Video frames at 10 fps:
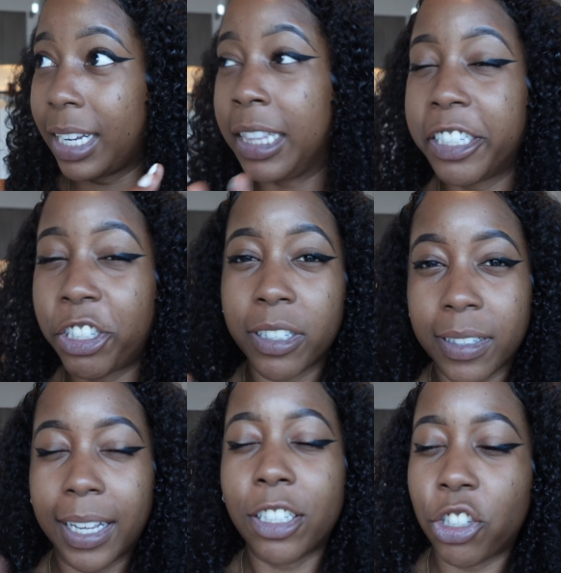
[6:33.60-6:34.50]
let's
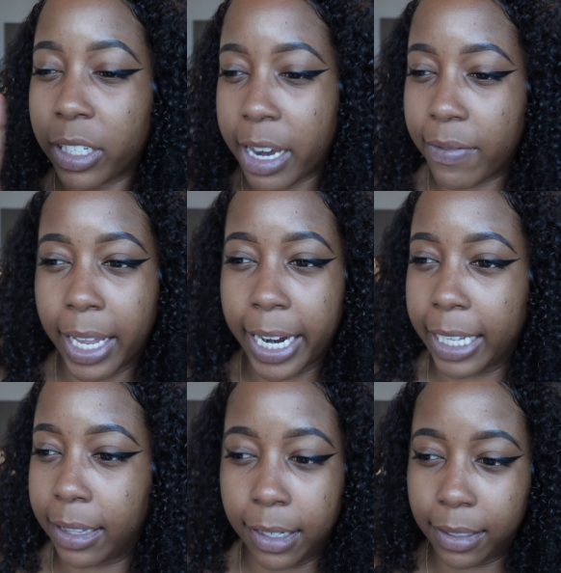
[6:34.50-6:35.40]
just give it like
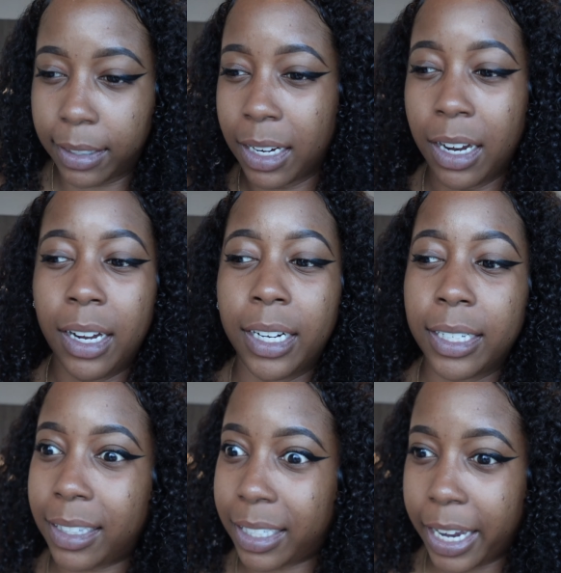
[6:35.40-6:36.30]
at least
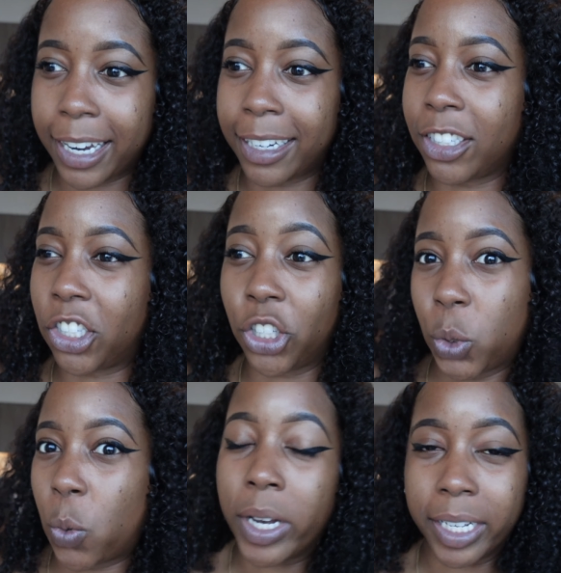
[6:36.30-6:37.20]
10 to
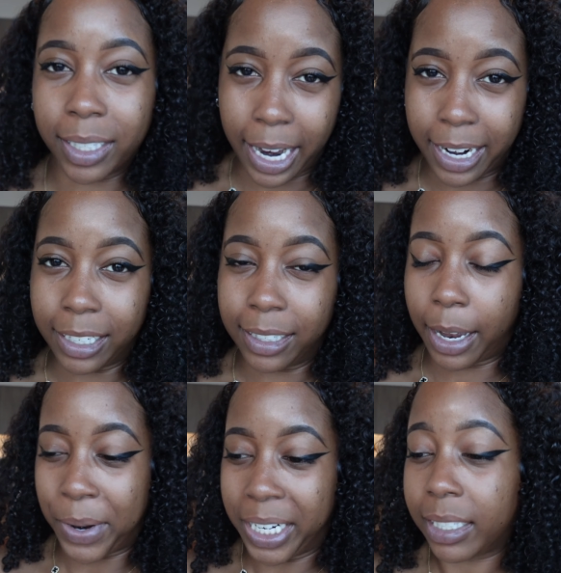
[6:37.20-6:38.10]
20 seconds. I
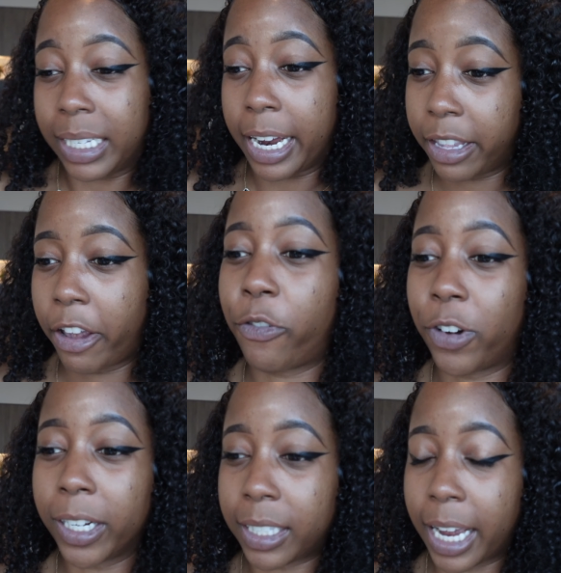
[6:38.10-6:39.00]
may stand there for
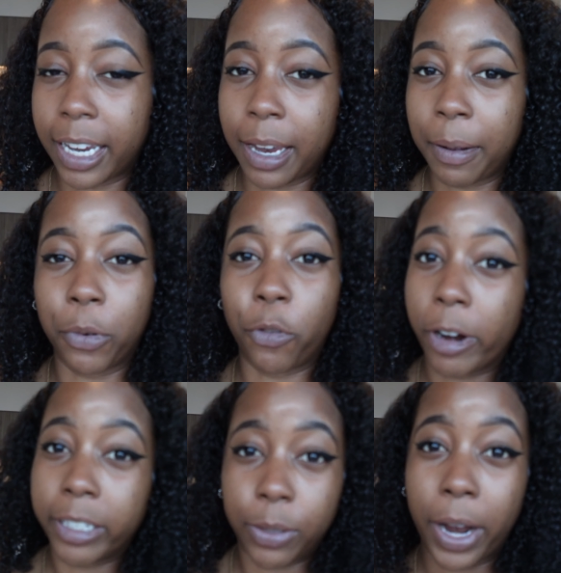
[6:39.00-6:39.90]
a second
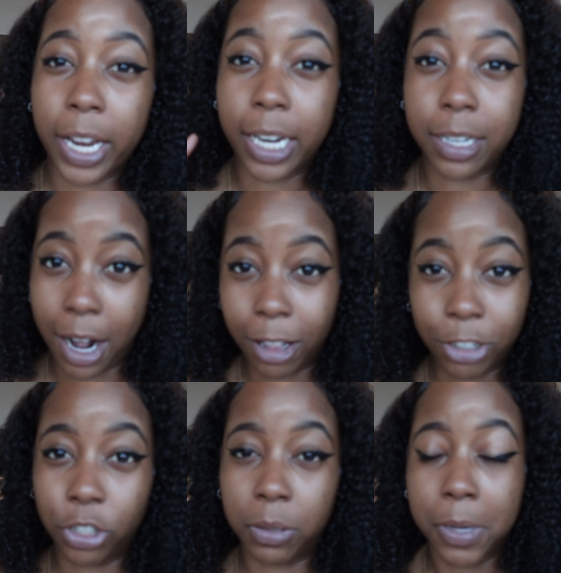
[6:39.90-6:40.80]
before somebody
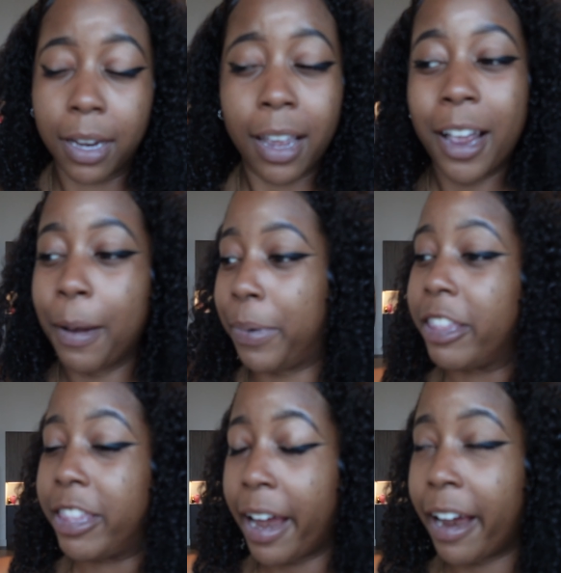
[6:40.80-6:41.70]
acknowledges me,
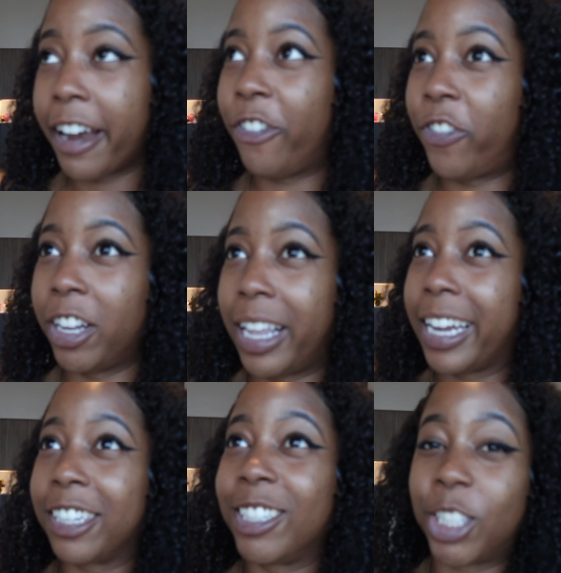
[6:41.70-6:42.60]
but there it felt like
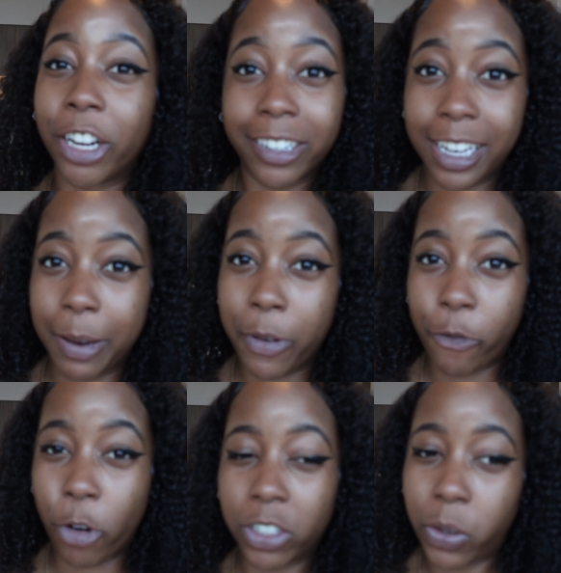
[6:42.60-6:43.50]
an eternity
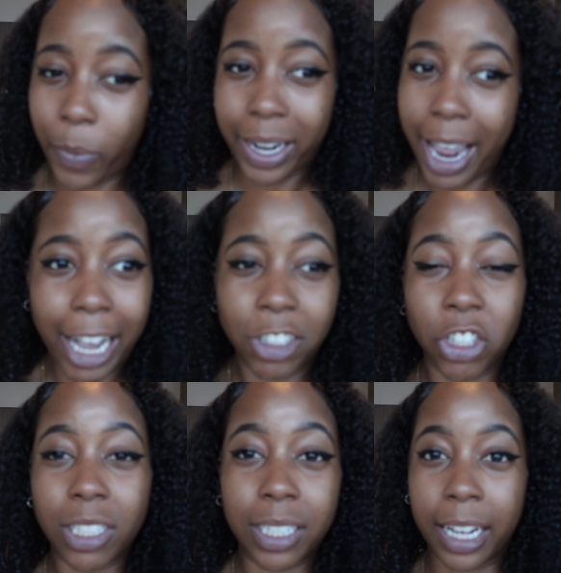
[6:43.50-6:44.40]
before somebody
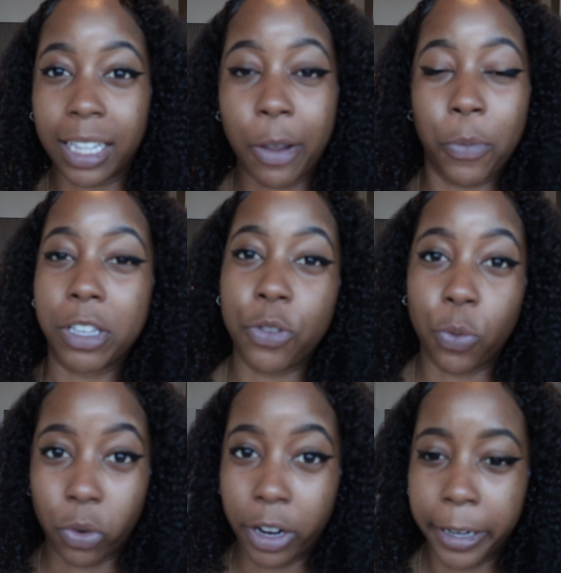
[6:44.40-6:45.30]
actually said like, what do you
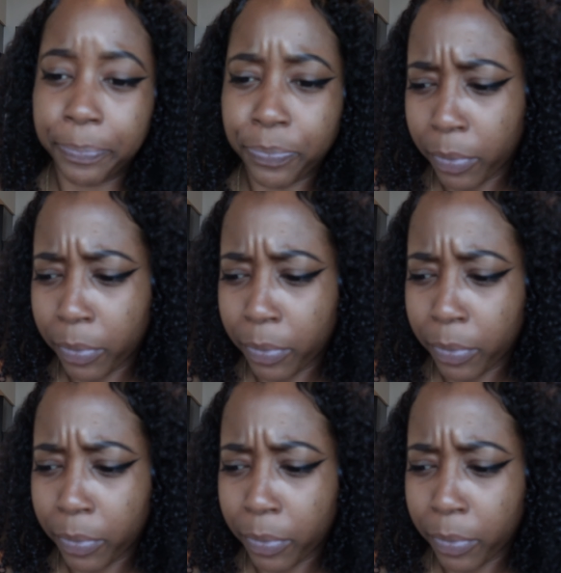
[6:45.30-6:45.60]
want?